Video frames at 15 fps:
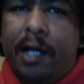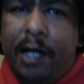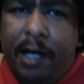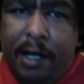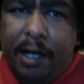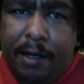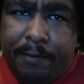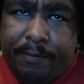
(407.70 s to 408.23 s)

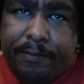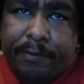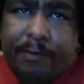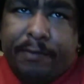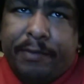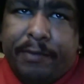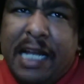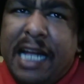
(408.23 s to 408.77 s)

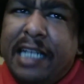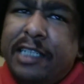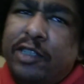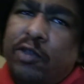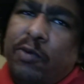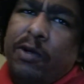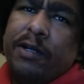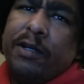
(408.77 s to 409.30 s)
Um, but that is
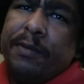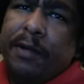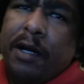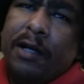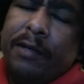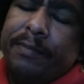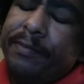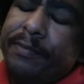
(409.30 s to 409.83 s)
the word.
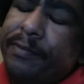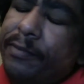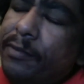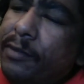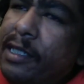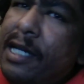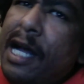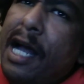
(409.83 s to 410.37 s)
Um,
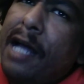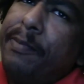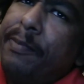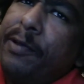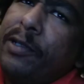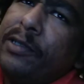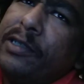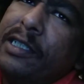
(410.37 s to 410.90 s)
guy
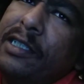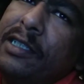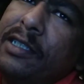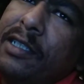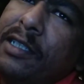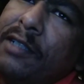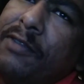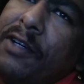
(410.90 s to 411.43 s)
Percy
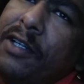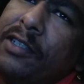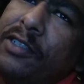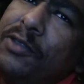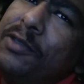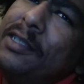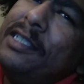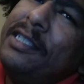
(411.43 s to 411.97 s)
Lavon
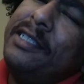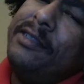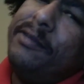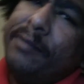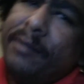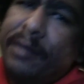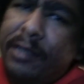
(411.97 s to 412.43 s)
Julian.